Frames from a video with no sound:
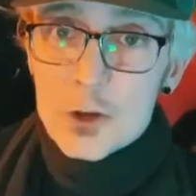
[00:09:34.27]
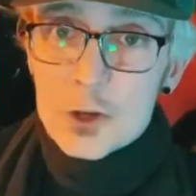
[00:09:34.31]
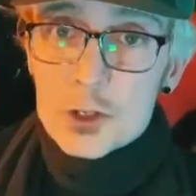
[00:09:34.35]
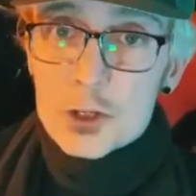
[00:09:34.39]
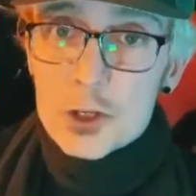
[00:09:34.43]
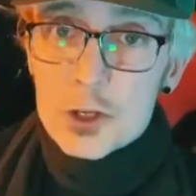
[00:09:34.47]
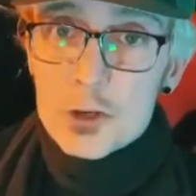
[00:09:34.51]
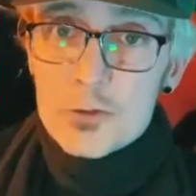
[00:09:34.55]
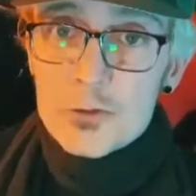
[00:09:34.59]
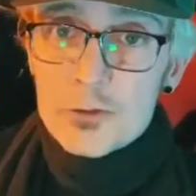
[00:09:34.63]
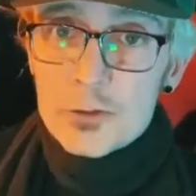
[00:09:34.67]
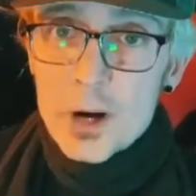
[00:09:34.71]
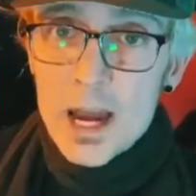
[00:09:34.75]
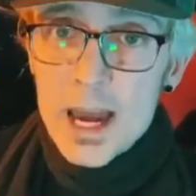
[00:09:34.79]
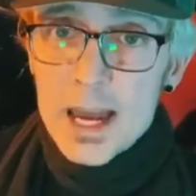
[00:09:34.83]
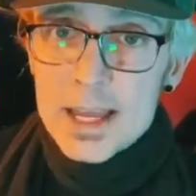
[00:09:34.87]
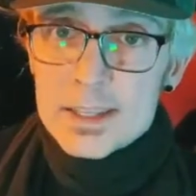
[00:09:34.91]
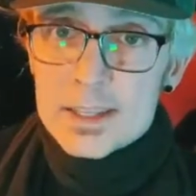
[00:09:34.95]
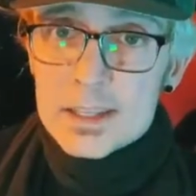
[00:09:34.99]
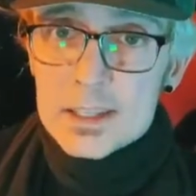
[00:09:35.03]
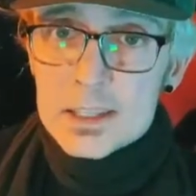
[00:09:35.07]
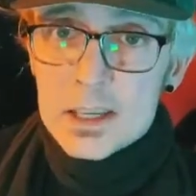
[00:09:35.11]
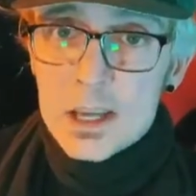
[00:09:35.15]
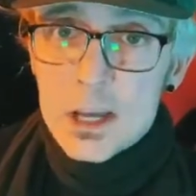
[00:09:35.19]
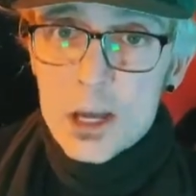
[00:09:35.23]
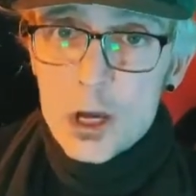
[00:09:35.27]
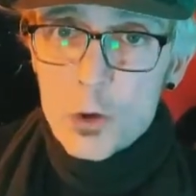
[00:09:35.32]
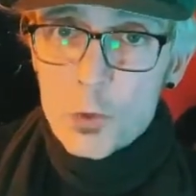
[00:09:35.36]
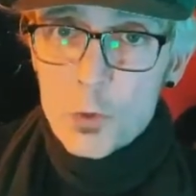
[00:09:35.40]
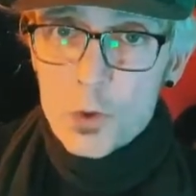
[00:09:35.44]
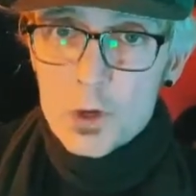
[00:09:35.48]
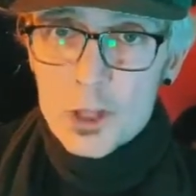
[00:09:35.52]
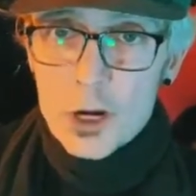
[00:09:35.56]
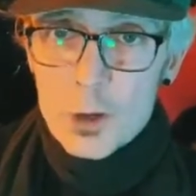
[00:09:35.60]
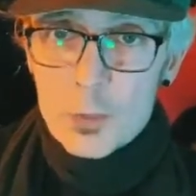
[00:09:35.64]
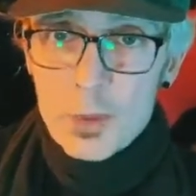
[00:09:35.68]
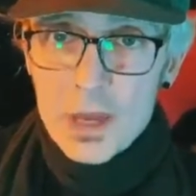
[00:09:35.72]
2 frets
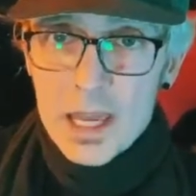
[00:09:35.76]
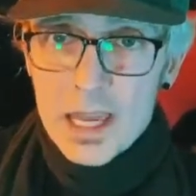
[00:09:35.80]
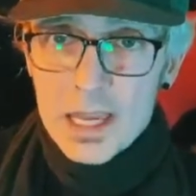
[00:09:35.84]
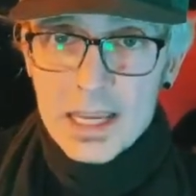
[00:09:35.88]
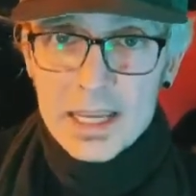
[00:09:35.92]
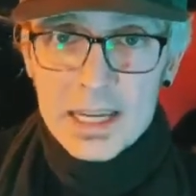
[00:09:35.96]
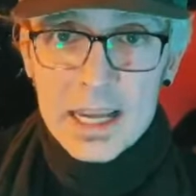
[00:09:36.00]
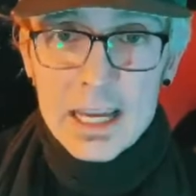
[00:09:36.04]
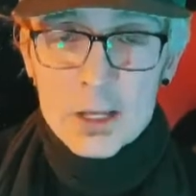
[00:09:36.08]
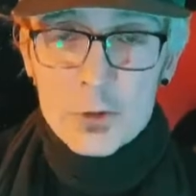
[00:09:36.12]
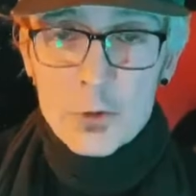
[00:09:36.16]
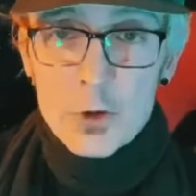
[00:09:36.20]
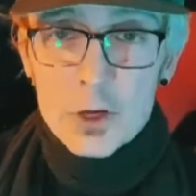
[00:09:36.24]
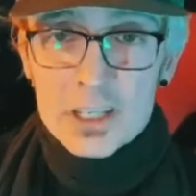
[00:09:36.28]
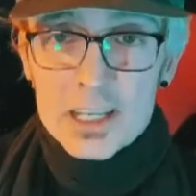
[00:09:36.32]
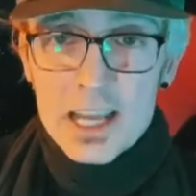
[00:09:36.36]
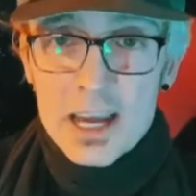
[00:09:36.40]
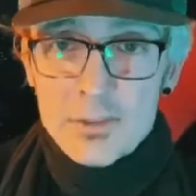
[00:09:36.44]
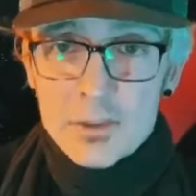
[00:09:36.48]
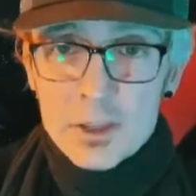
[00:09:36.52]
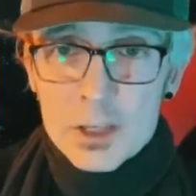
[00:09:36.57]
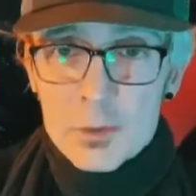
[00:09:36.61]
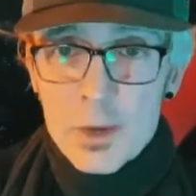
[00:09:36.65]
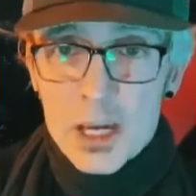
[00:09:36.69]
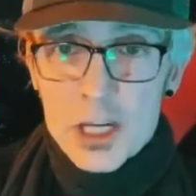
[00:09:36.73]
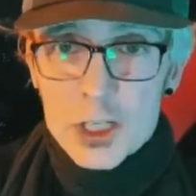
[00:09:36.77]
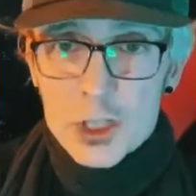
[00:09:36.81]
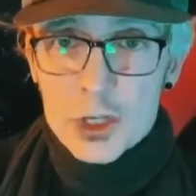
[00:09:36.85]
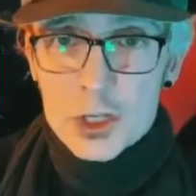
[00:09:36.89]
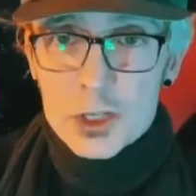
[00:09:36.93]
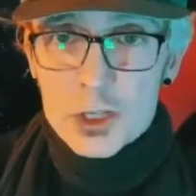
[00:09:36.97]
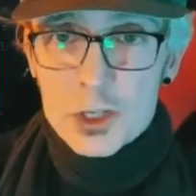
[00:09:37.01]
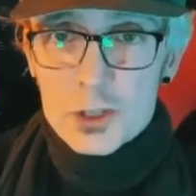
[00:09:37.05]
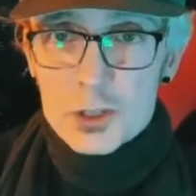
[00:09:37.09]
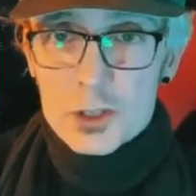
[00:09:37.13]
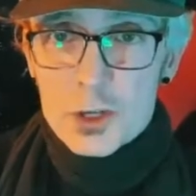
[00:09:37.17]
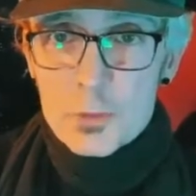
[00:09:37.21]
with our pinky. Now you want to definitely make sure
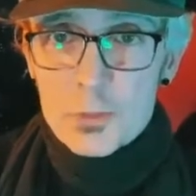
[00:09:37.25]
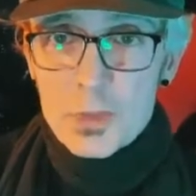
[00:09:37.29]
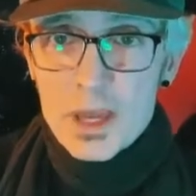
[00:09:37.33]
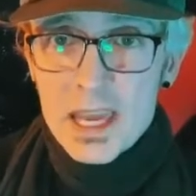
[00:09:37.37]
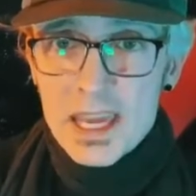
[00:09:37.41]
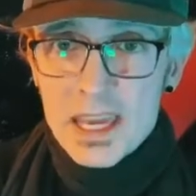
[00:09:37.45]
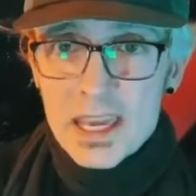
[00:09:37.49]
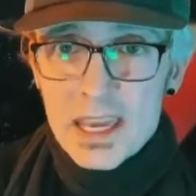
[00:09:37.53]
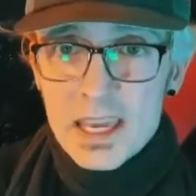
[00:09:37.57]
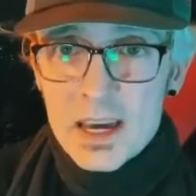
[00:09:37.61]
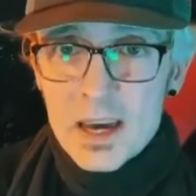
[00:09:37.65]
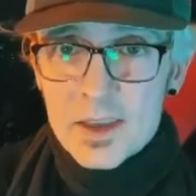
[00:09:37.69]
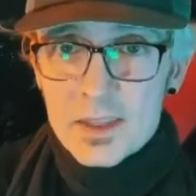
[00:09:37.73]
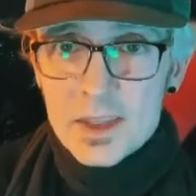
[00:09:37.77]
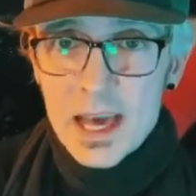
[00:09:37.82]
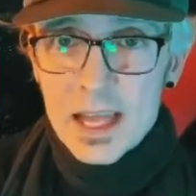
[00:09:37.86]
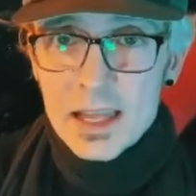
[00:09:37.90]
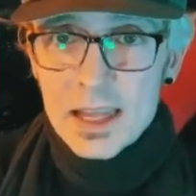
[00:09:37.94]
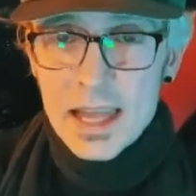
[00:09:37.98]
you use your pinky on that